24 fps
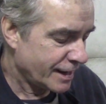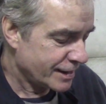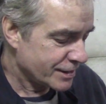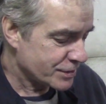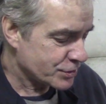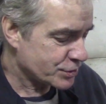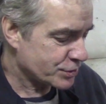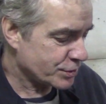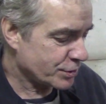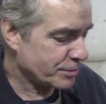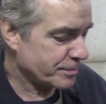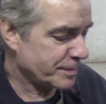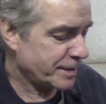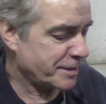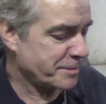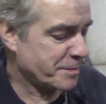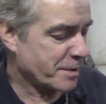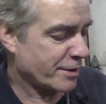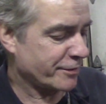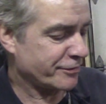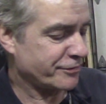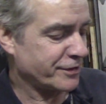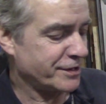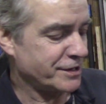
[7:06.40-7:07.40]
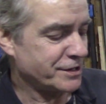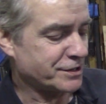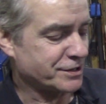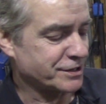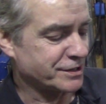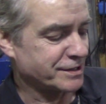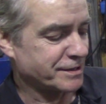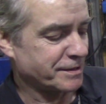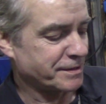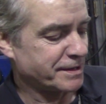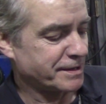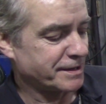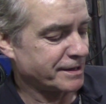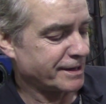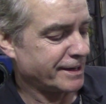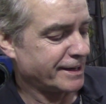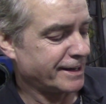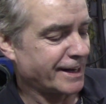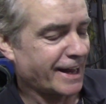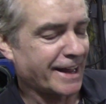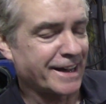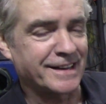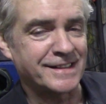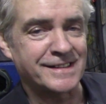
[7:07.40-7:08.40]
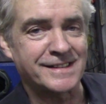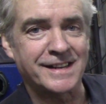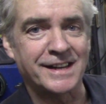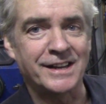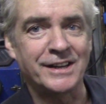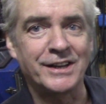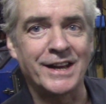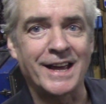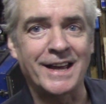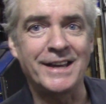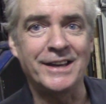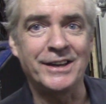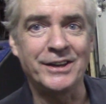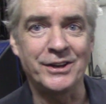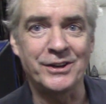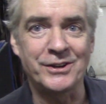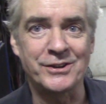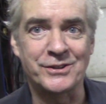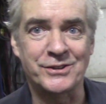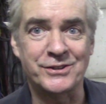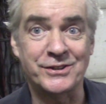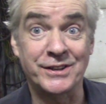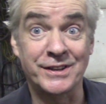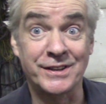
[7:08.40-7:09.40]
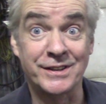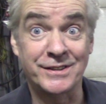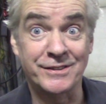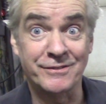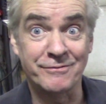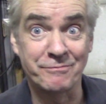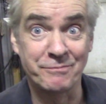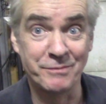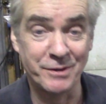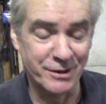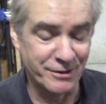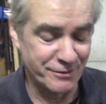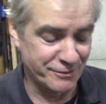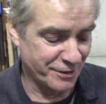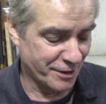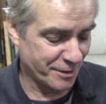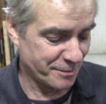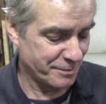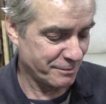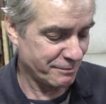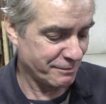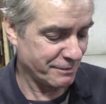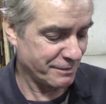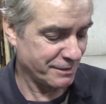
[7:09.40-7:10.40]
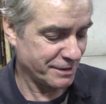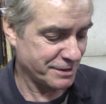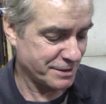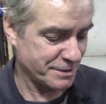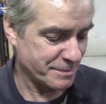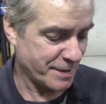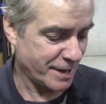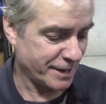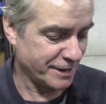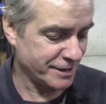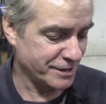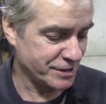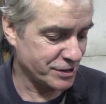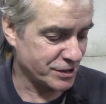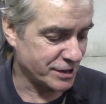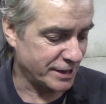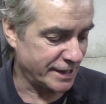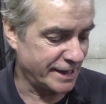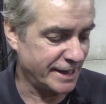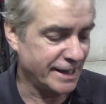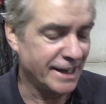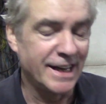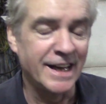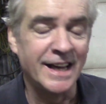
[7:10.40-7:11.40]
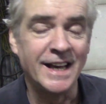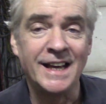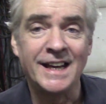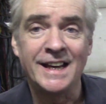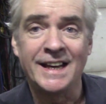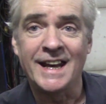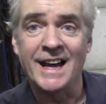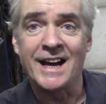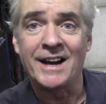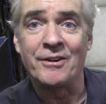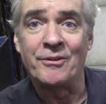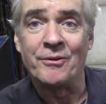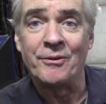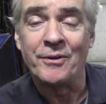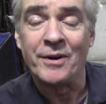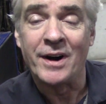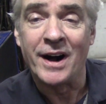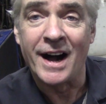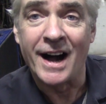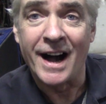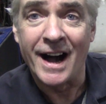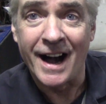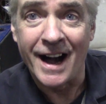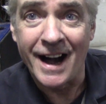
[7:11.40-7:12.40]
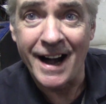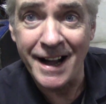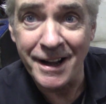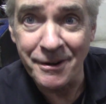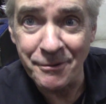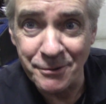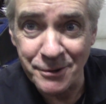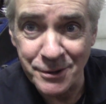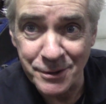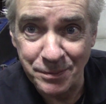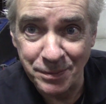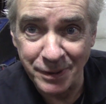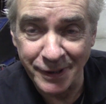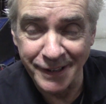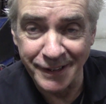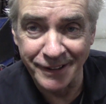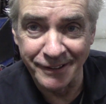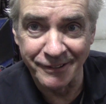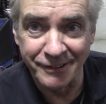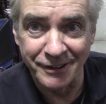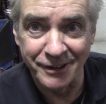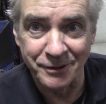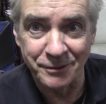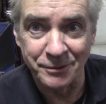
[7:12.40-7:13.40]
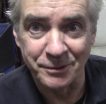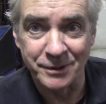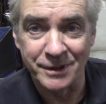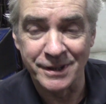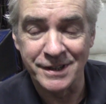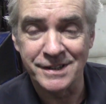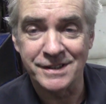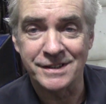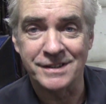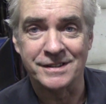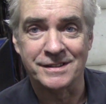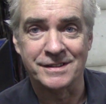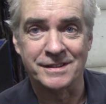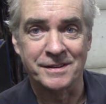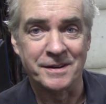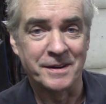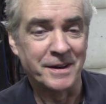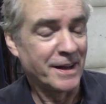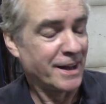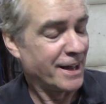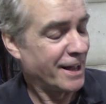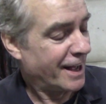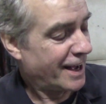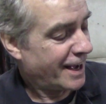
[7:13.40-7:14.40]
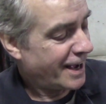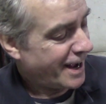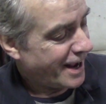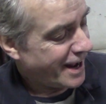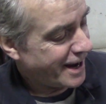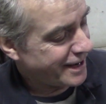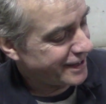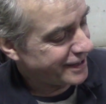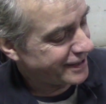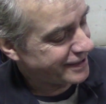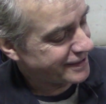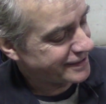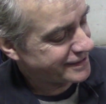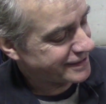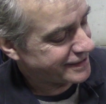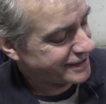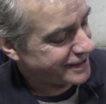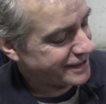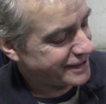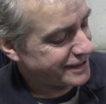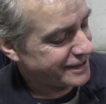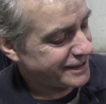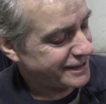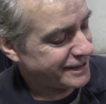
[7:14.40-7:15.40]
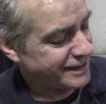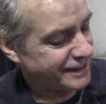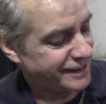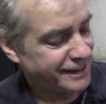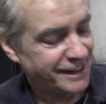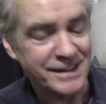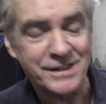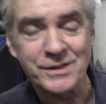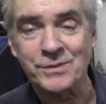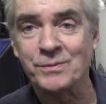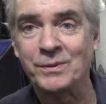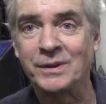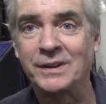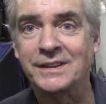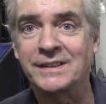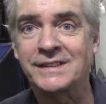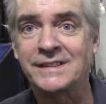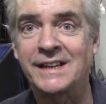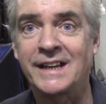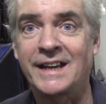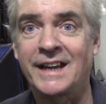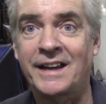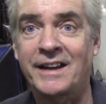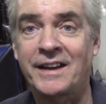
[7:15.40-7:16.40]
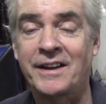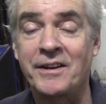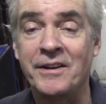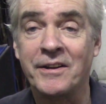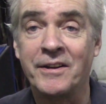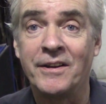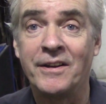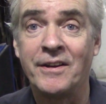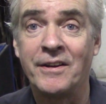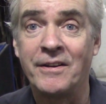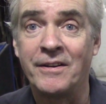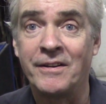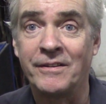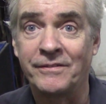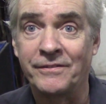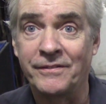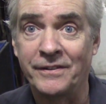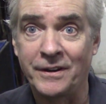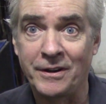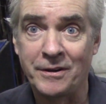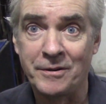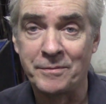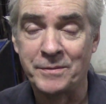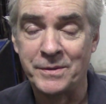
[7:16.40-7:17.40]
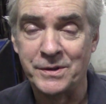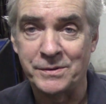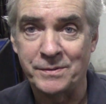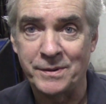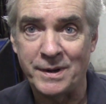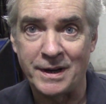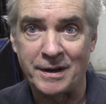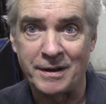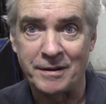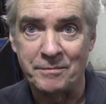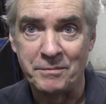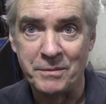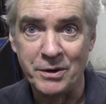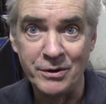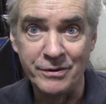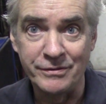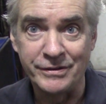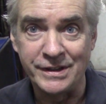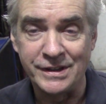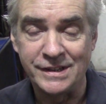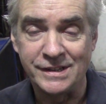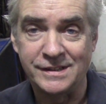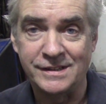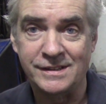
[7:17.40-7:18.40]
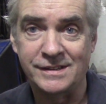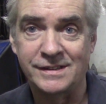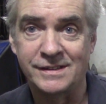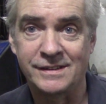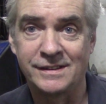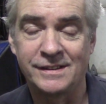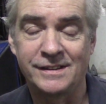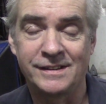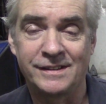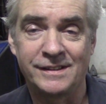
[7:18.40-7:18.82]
so many more features. I mean, in, like I say, in eight years, things have moved on tremendously. Now, I was playing around with this, and uh, this will take film as well, movies,